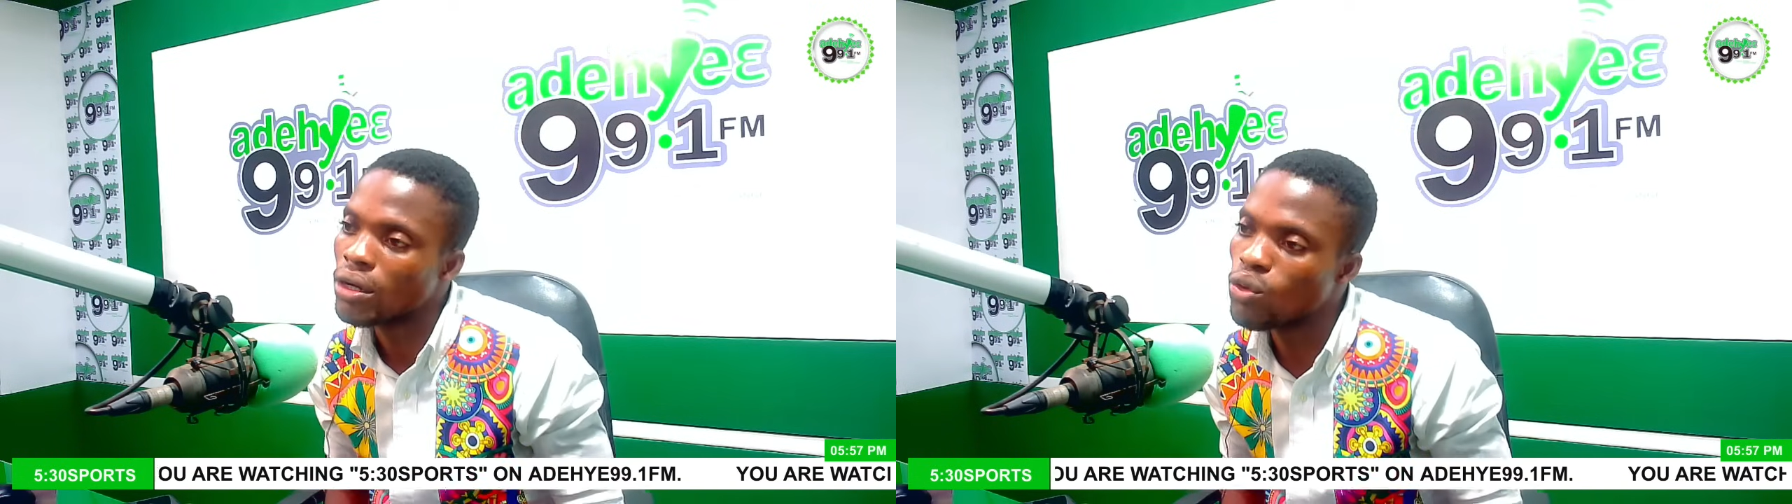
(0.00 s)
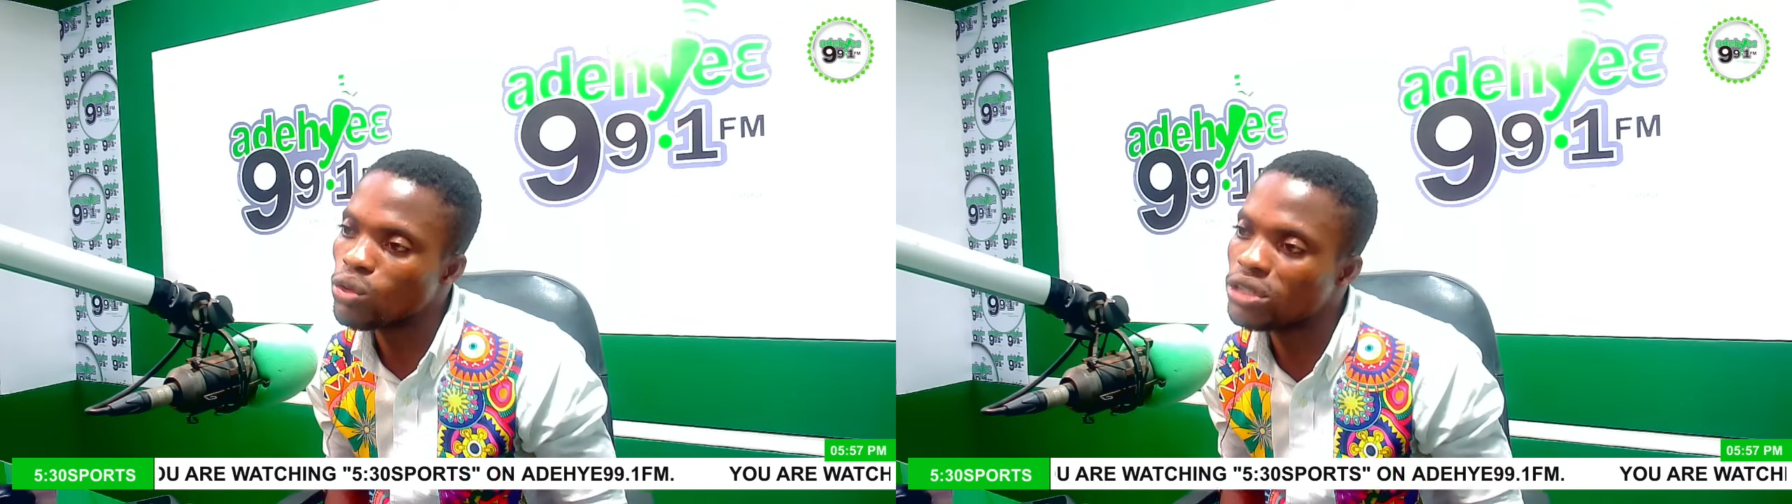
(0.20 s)

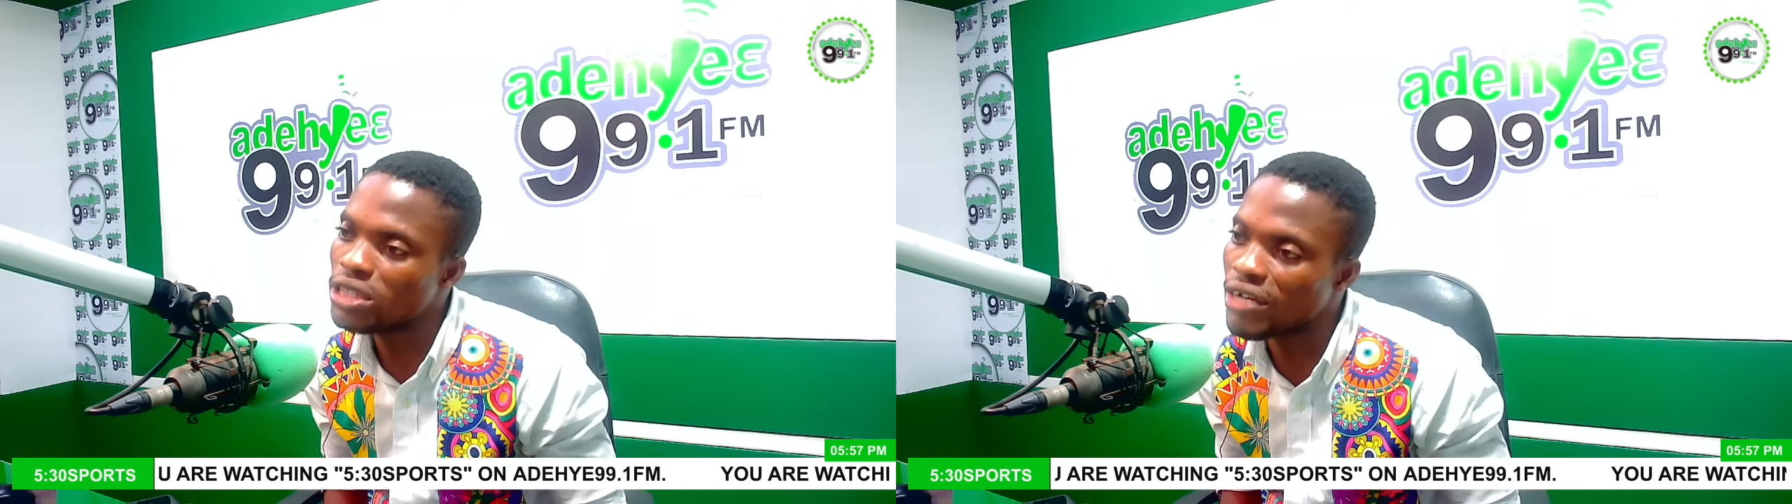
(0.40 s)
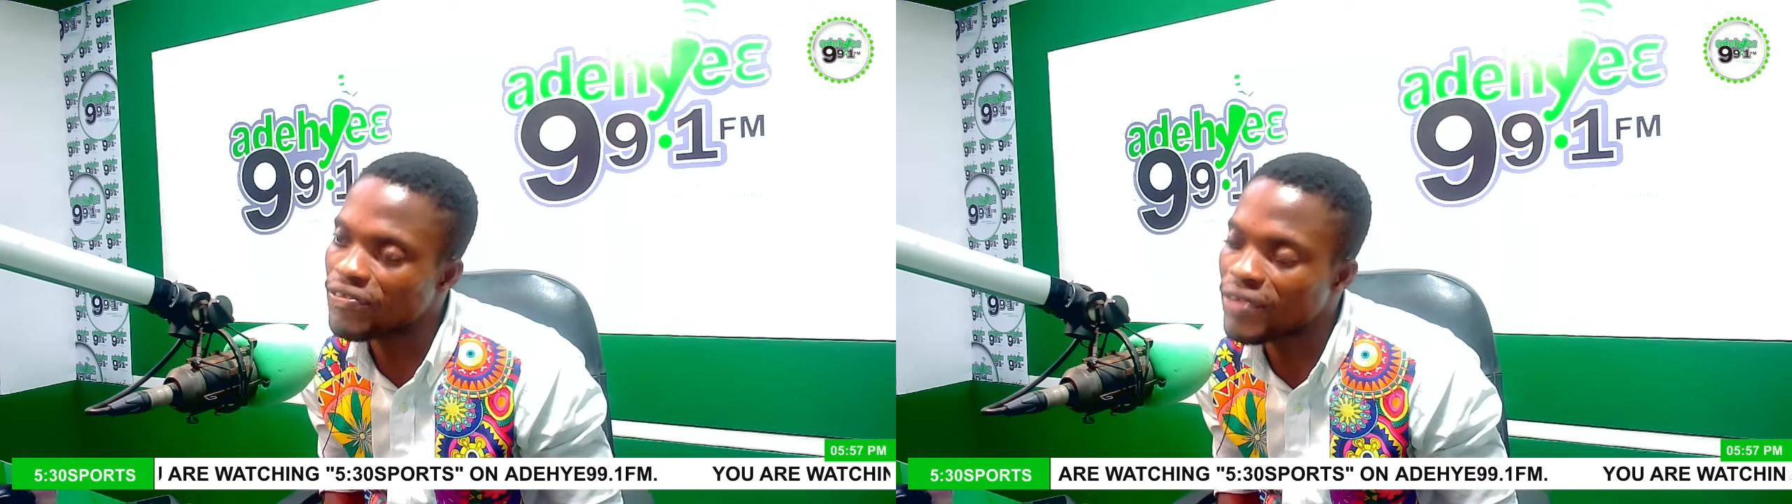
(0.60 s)
coach yet
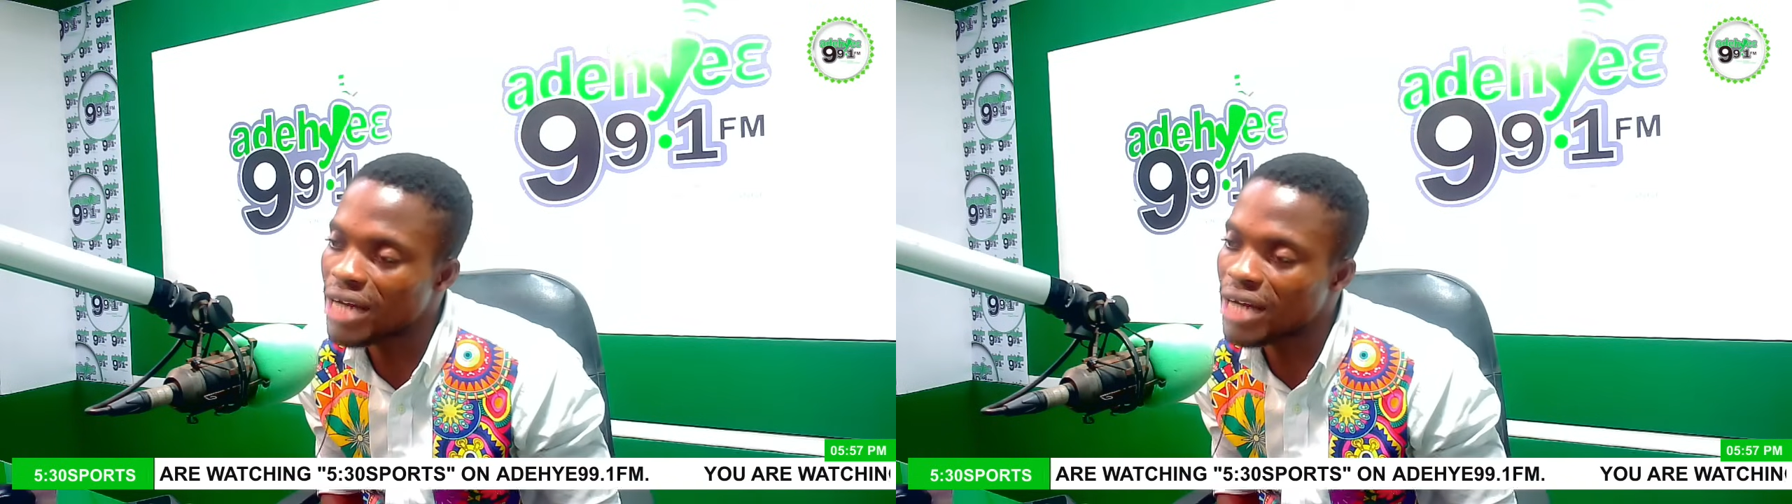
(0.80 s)
a fana